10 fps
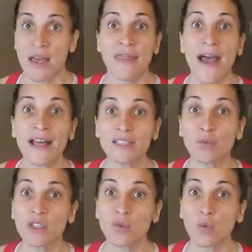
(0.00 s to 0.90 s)
That's
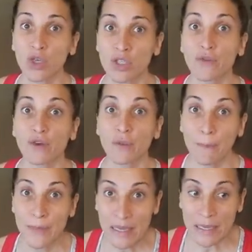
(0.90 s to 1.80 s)
what's worked for
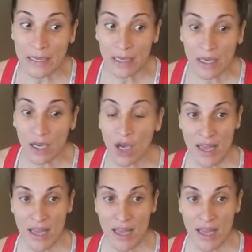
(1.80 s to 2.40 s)
me.